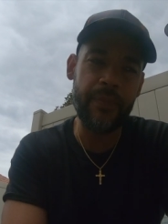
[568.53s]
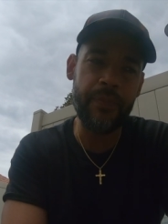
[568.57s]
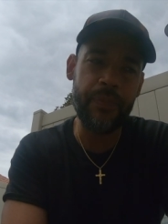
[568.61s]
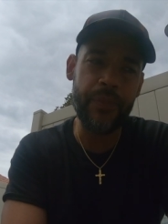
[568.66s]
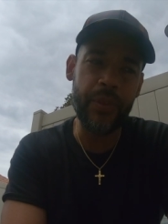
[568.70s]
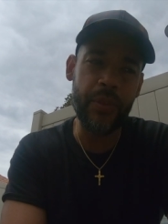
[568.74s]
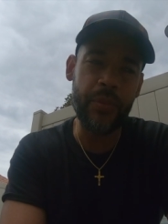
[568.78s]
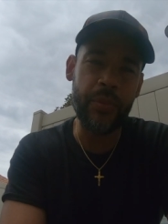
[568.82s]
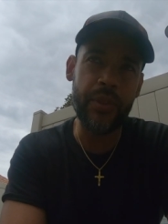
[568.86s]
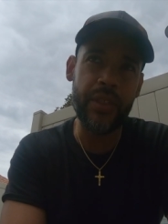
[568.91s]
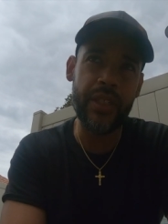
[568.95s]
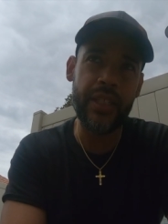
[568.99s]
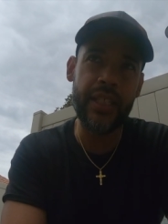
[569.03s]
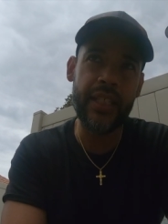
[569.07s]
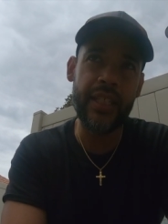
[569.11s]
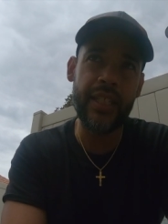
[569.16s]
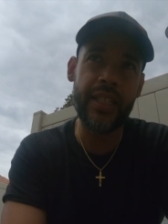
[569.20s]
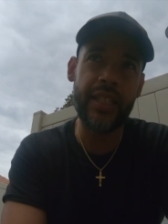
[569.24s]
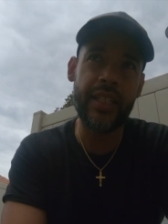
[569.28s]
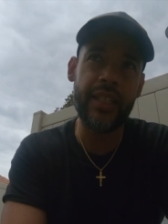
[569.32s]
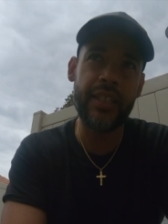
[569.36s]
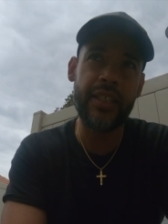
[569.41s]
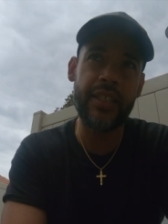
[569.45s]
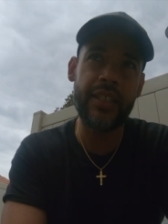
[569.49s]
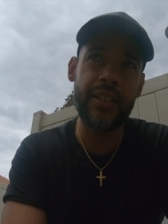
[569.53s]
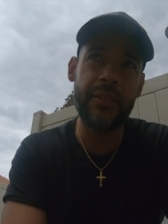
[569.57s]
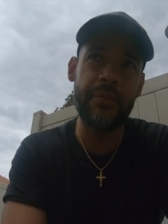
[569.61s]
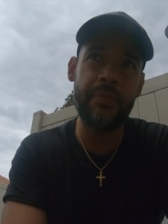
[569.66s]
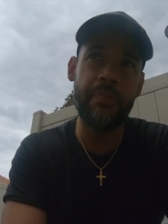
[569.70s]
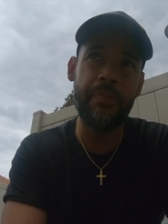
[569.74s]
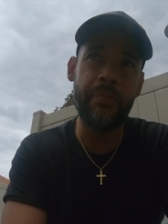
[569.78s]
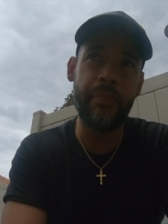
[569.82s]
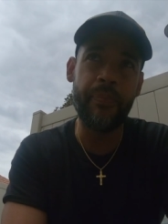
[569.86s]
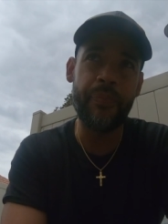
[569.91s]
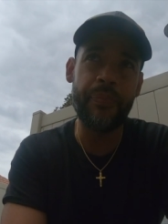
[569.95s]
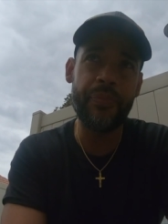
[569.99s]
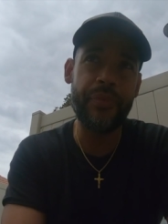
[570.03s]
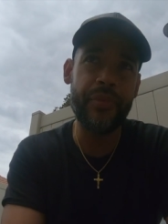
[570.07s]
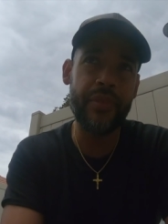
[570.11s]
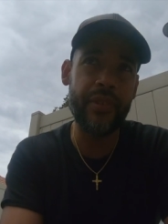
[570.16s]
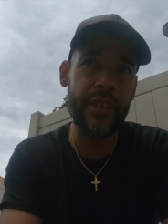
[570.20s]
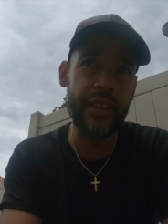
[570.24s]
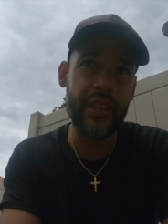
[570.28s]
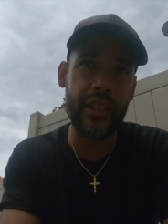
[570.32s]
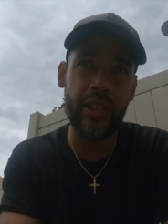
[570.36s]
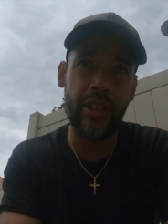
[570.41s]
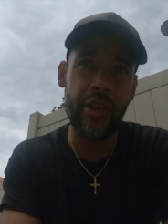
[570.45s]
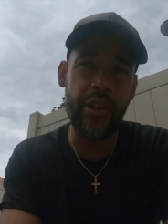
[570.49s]
You want to get a good
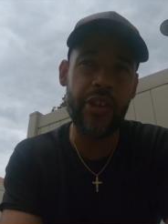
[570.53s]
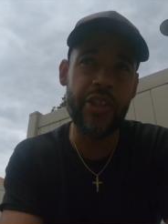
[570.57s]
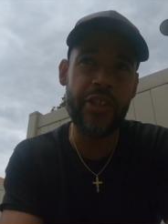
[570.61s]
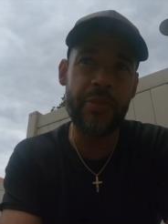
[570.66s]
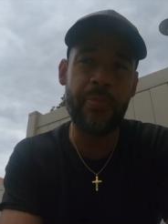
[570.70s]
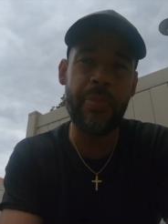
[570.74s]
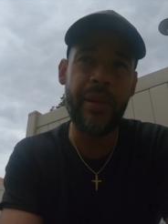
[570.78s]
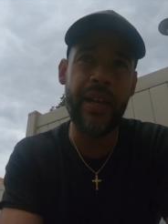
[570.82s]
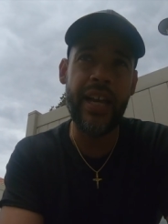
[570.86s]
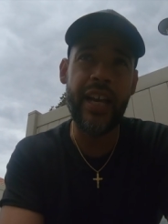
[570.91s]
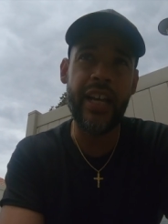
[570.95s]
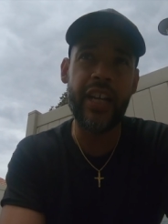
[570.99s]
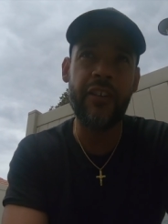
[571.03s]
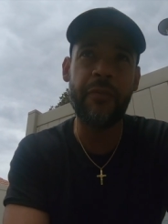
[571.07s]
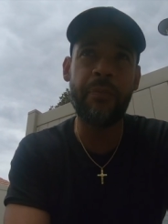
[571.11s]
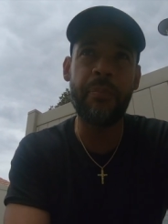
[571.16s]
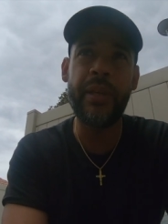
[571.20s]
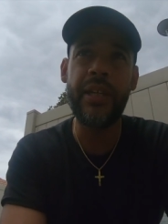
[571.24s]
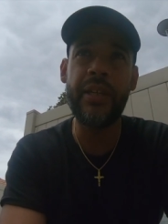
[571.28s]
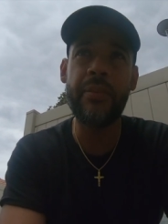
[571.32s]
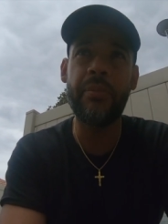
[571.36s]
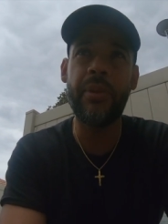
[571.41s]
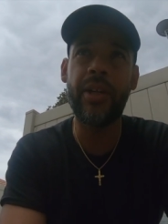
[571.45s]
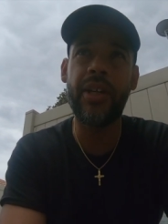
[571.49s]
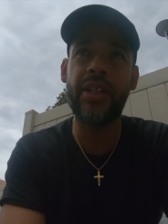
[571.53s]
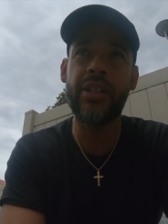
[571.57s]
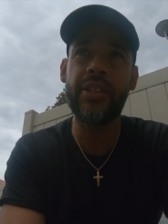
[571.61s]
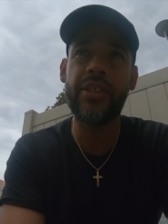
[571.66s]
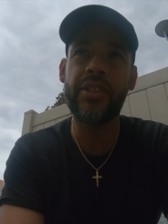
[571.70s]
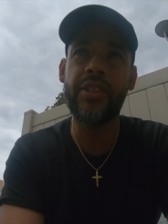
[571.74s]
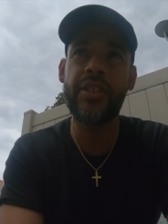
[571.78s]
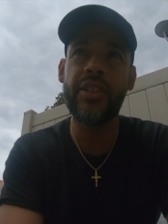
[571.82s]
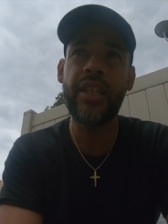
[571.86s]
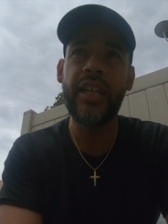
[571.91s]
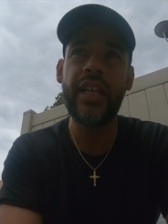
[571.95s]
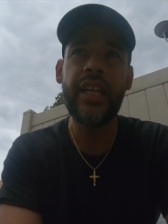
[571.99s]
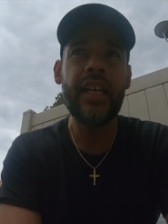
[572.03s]
large bag of peat moss,